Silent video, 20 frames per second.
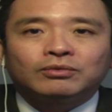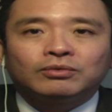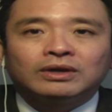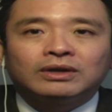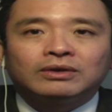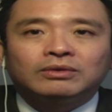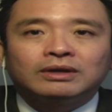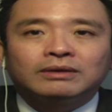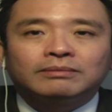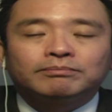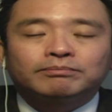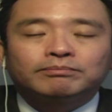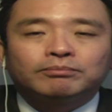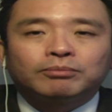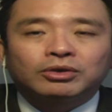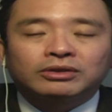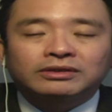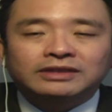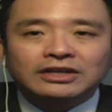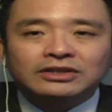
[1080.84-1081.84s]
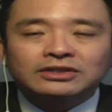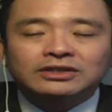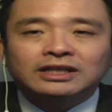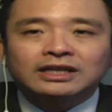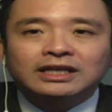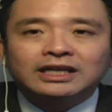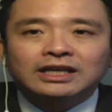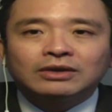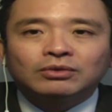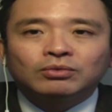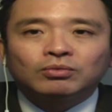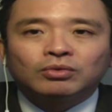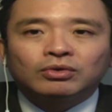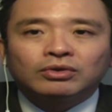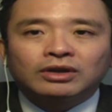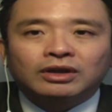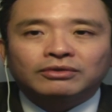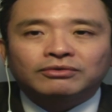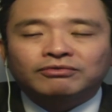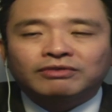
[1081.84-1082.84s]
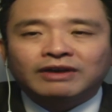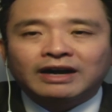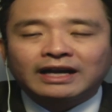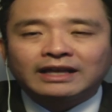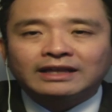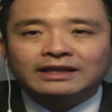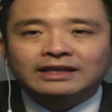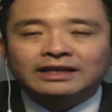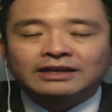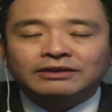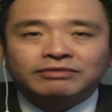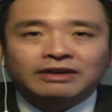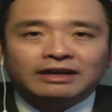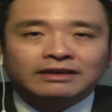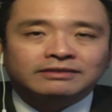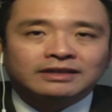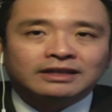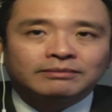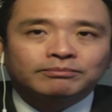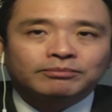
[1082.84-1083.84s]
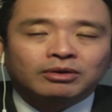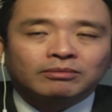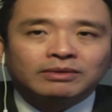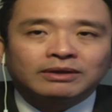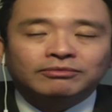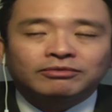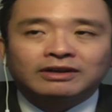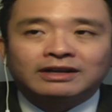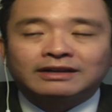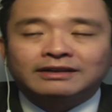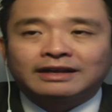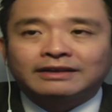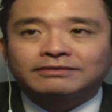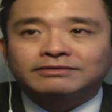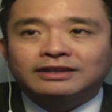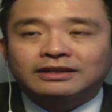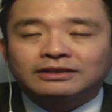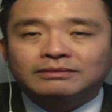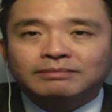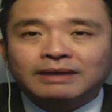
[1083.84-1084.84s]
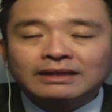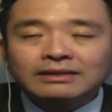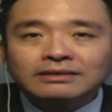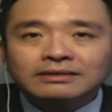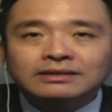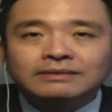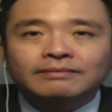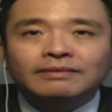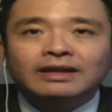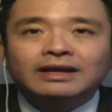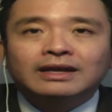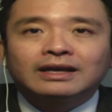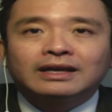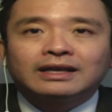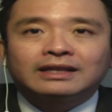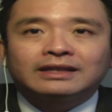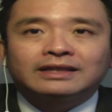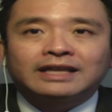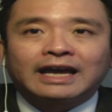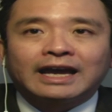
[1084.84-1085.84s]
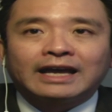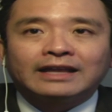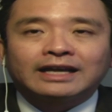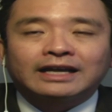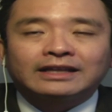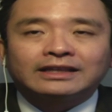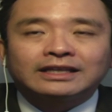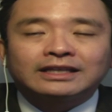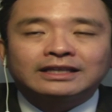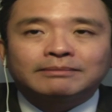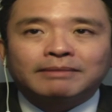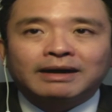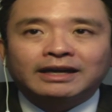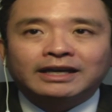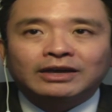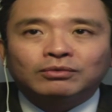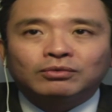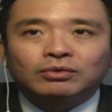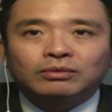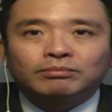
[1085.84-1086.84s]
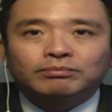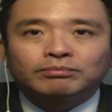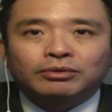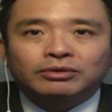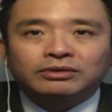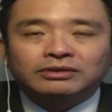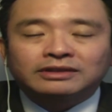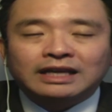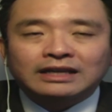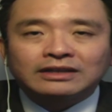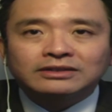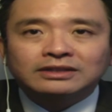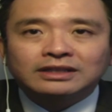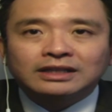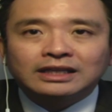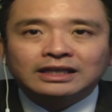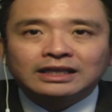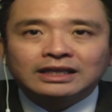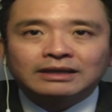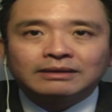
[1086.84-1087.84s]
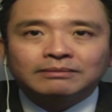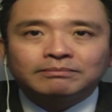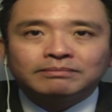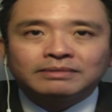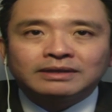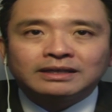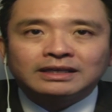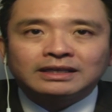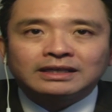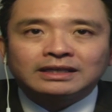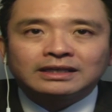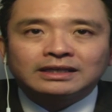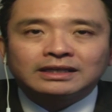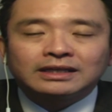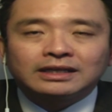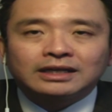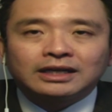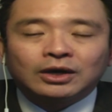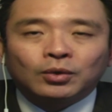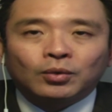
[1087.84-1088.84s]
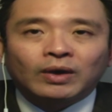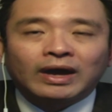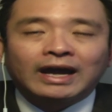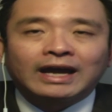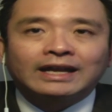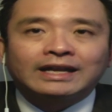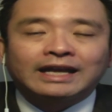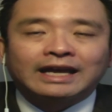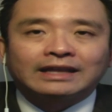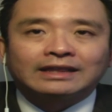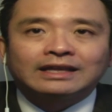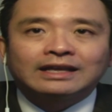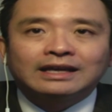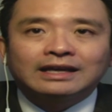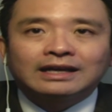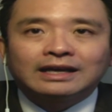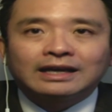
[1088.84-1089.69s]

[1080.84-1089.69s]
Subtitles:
we potentially will not find a vaccine probably for the next 6 months, then I think the market will potentially be aware that